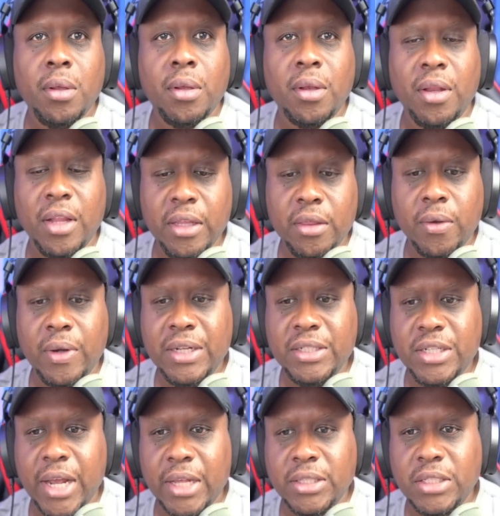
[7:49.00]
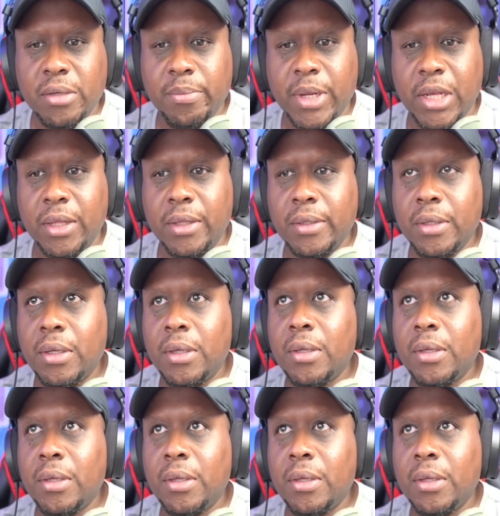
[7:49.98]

Lethal injection, man.